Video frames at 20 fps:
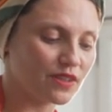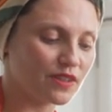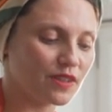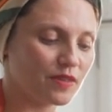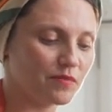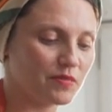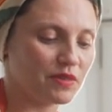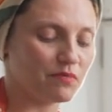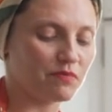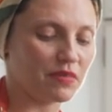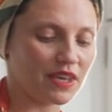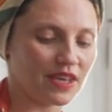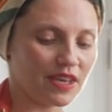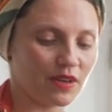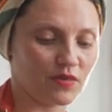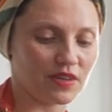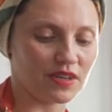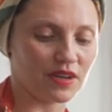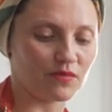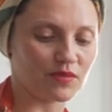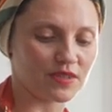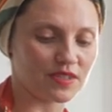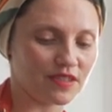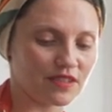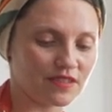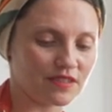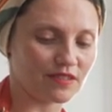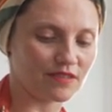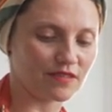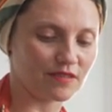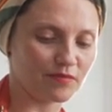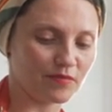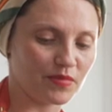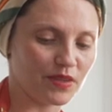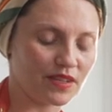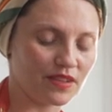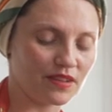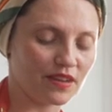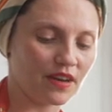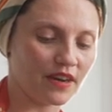little bit picky when I was little,
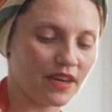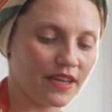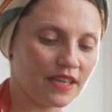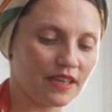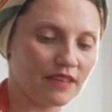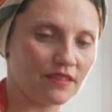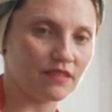but I